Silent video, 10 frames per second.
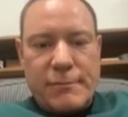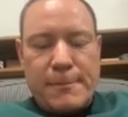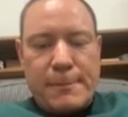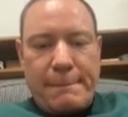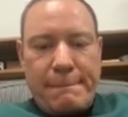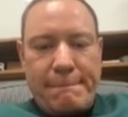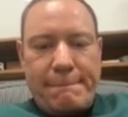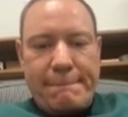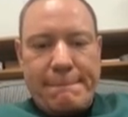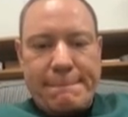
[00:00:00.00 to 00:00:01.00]

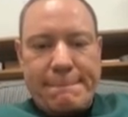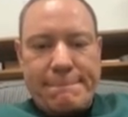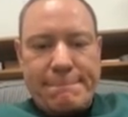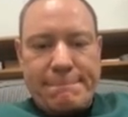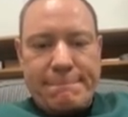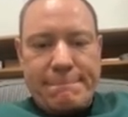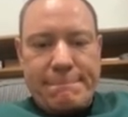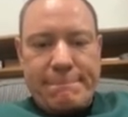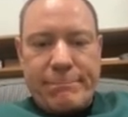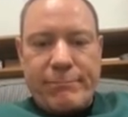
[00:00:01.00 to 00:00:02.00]

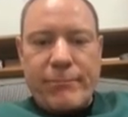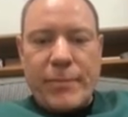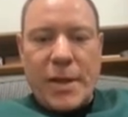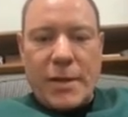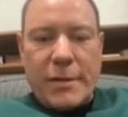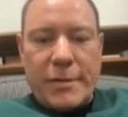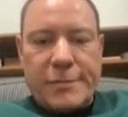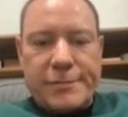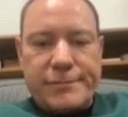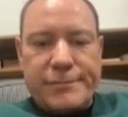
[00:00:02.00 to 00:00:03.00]

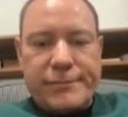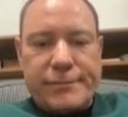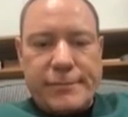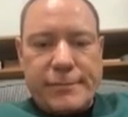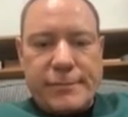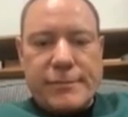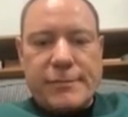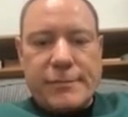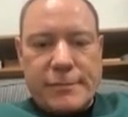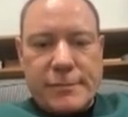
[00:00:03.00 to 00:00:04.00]

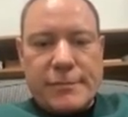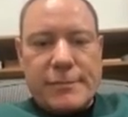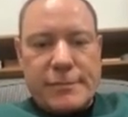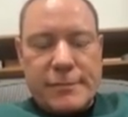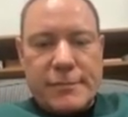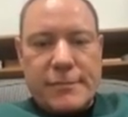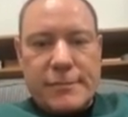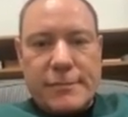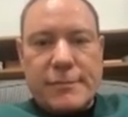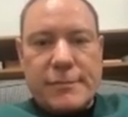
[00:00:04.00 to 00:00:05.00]

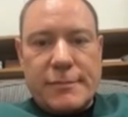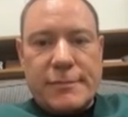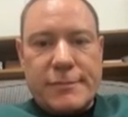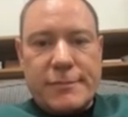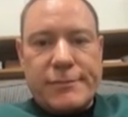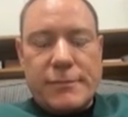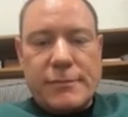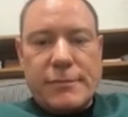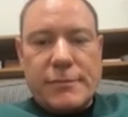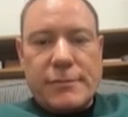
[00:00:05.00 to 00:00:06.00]

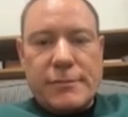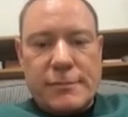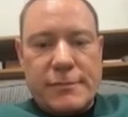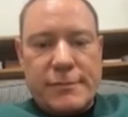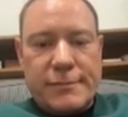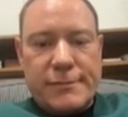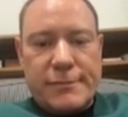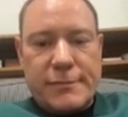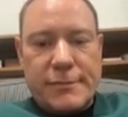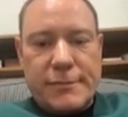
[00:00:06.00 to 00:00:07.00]

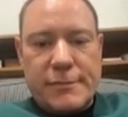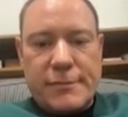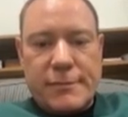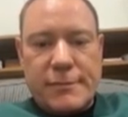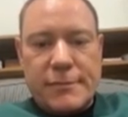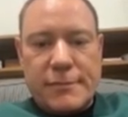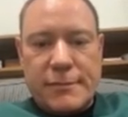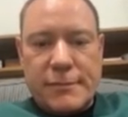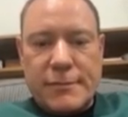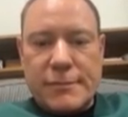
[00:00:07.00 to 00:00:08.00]
No words are spoken by the person on screen.